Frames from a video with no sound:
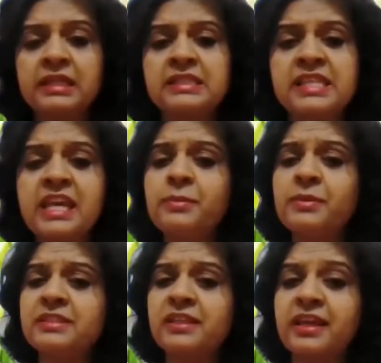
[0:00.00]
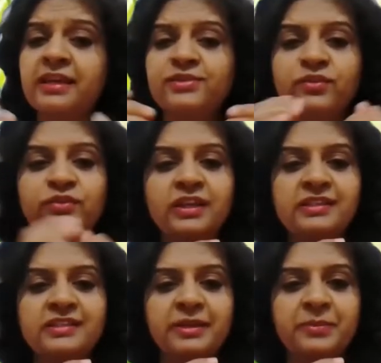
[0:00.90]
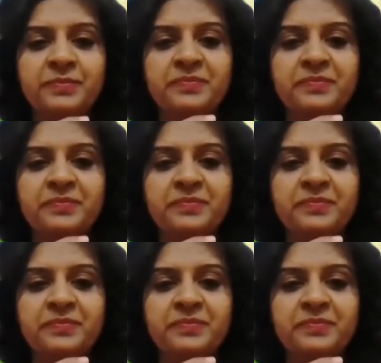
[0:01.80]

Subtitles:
Same is the case of the kidney.